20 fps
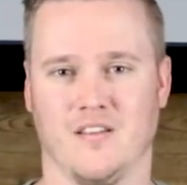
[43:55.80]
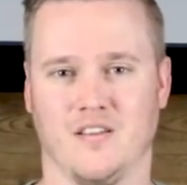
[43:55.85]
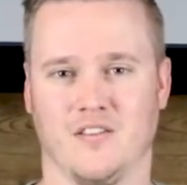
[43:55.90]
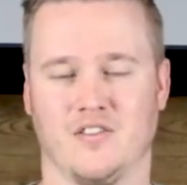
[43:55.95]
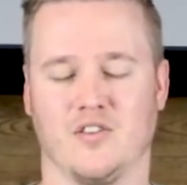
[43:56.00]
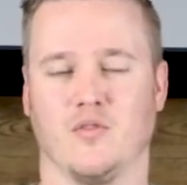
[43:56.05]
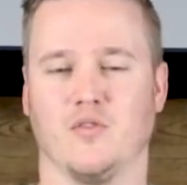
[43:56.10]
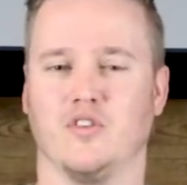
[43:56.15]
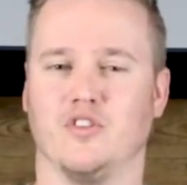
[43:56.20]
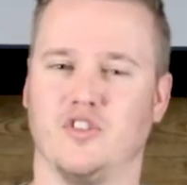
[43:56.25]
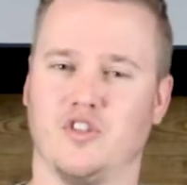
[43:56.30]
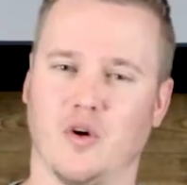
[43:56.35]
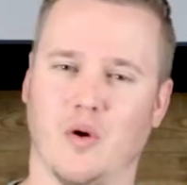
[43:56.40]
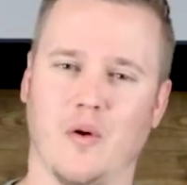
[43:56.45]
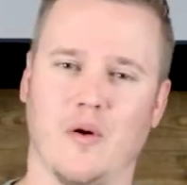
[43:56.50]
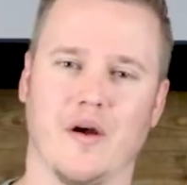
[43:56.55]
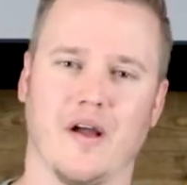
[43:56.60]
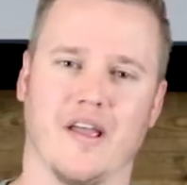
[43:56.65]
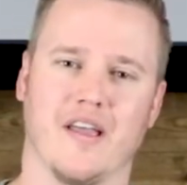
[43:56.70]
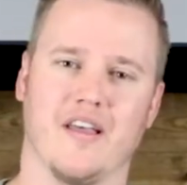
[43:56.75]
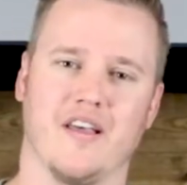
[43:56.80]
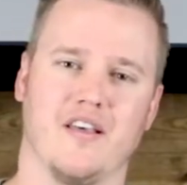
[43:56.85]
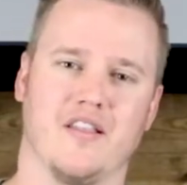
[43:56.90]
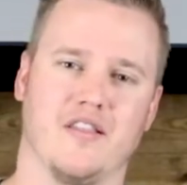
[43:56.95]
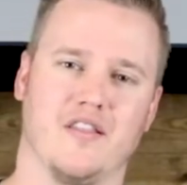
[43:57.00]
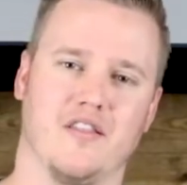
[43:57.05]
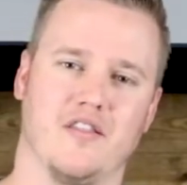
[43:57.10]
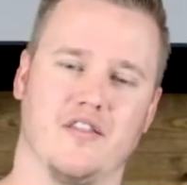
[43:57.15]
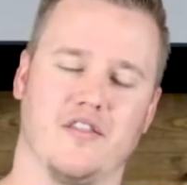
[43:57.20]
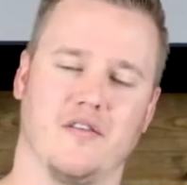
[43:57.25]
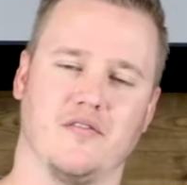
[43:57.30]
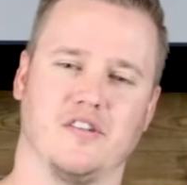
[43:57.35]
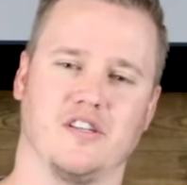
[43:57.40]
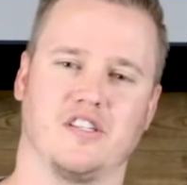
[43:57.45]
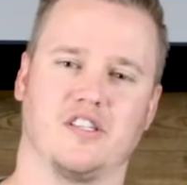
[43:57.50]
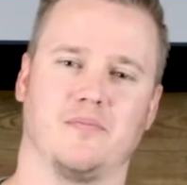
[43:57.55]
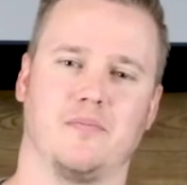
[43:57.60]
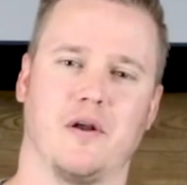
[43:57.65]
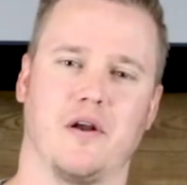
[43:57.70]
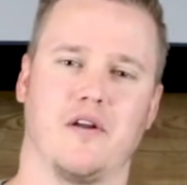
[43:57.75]
So enjoy the
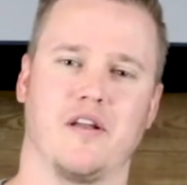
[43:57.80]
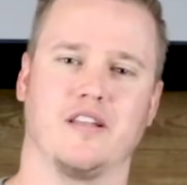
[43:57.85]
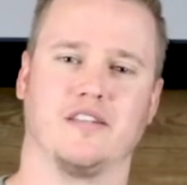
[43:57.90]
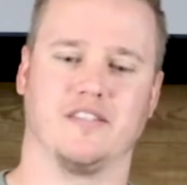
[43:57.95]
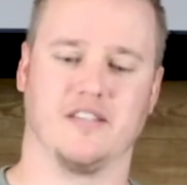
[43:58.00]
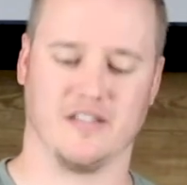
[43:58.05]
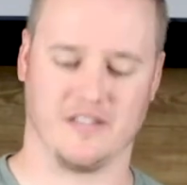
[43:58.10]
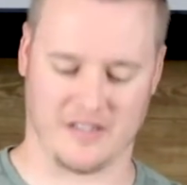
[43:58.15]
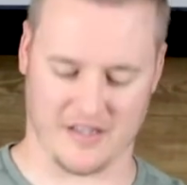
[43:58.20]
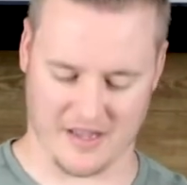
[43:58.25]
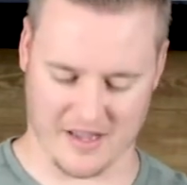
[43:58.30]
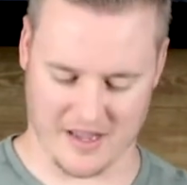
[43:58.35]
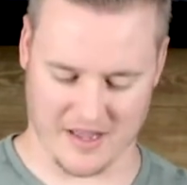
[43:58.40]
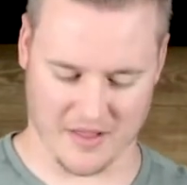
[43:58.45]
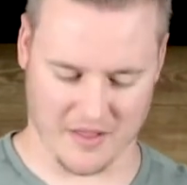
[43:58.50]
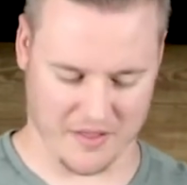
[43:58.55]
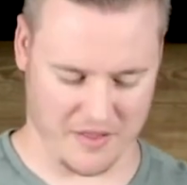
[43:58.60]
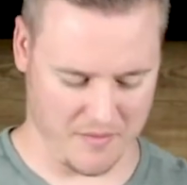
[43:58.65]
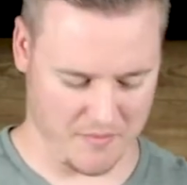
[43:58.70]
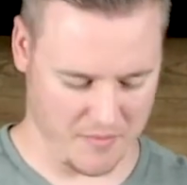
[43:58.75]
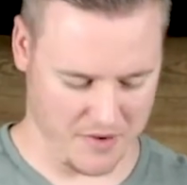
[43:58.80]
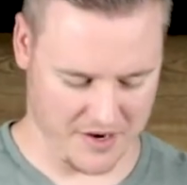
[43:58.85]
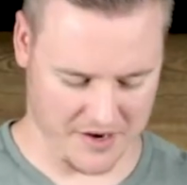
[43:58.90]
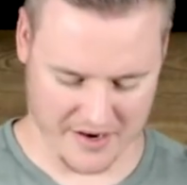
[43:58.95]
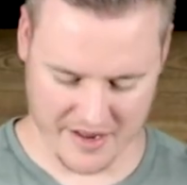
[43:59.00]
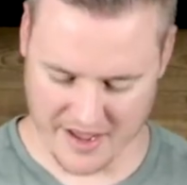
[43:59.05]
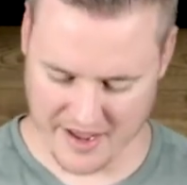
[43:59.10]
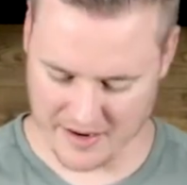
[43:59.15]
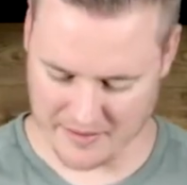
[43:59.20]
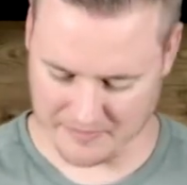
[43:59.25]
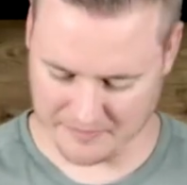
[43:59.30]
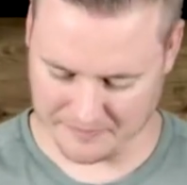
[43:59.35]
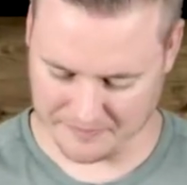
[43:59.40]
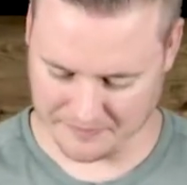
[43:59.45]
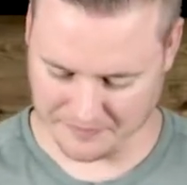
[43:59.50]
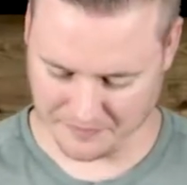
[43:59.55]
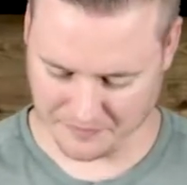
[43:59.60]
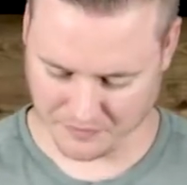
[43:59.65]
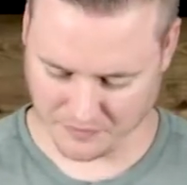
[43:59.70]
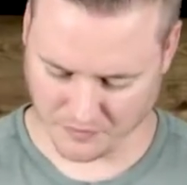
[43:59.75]
experiences and the mundane.
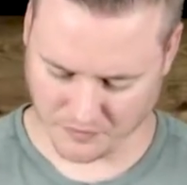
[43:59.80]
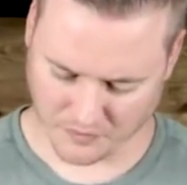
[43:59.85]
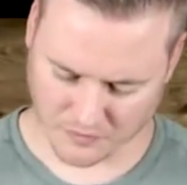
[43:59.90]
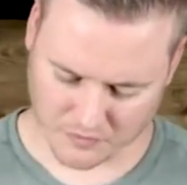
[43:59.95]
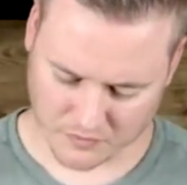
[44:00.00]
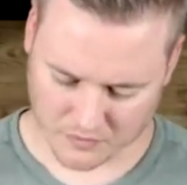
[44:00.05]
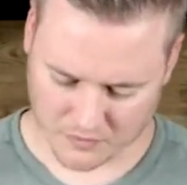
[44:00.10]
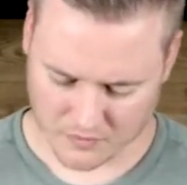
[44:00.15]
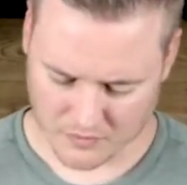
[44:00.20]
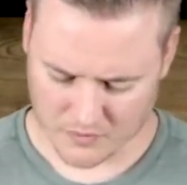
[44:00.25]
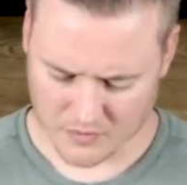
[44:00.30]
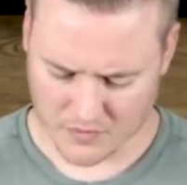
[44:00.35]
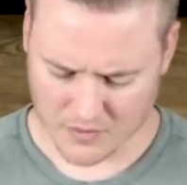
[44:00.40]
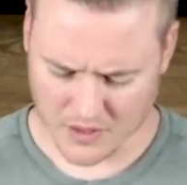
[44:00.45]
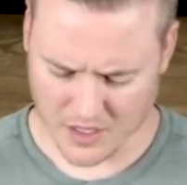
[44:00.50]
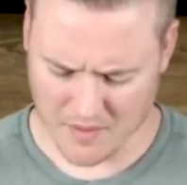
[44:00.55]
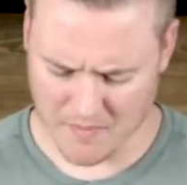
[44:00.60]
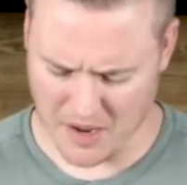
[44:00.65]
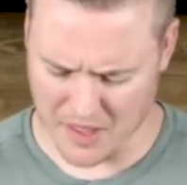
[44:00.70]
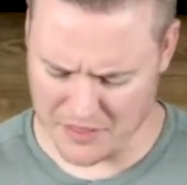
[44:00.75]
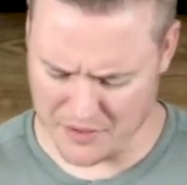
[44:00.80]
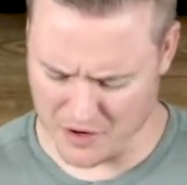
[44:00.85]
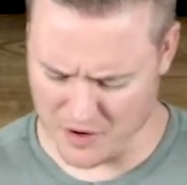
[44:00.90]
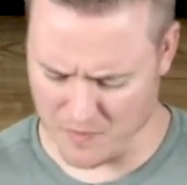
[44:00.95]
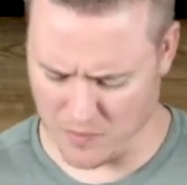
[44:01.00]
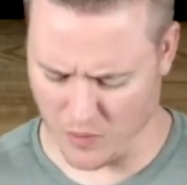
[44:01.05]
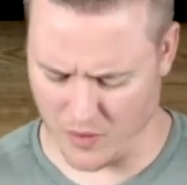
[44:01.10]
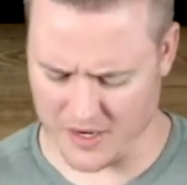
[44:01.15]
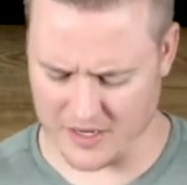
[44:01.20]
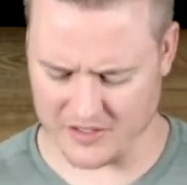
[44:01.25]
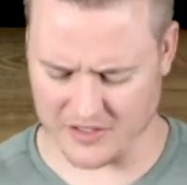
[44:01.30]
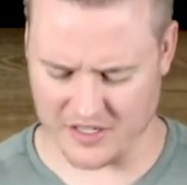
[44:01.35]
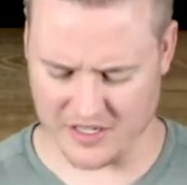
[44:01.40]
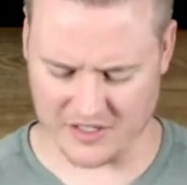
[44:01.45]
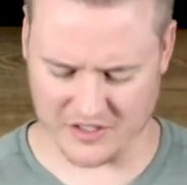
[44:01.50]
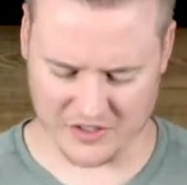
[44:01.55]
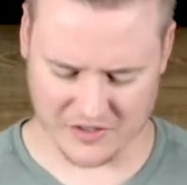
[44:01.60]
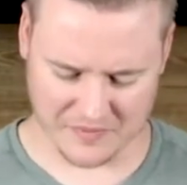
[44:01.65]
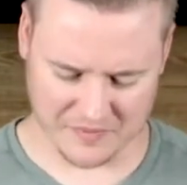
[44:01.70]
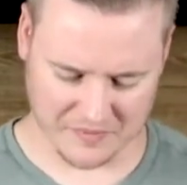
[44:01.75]
My third point is
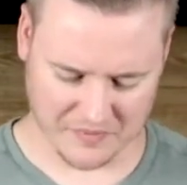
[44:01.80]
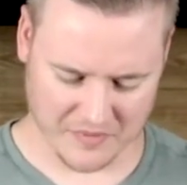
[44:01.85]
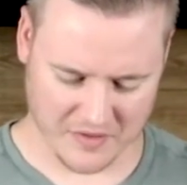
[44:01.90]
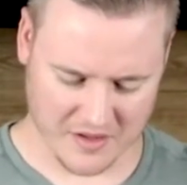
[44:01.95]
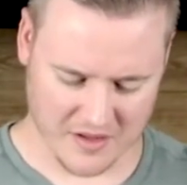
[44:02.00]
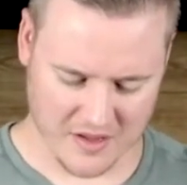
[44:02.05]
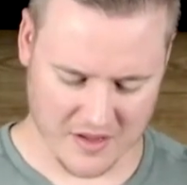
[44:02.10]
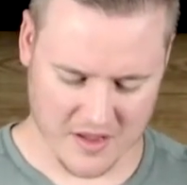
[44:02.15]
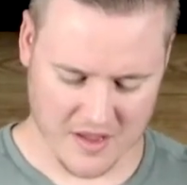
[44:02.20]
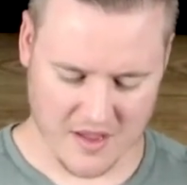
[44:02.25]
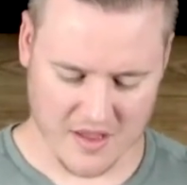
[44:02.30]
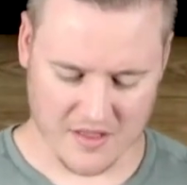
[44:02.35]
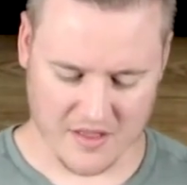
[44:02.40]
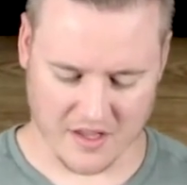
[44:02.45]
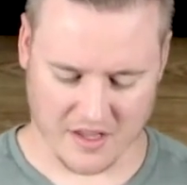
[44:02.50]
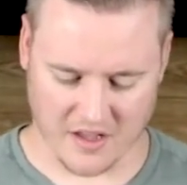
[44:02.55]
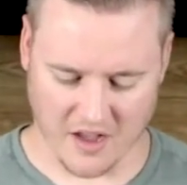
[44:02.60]
this. The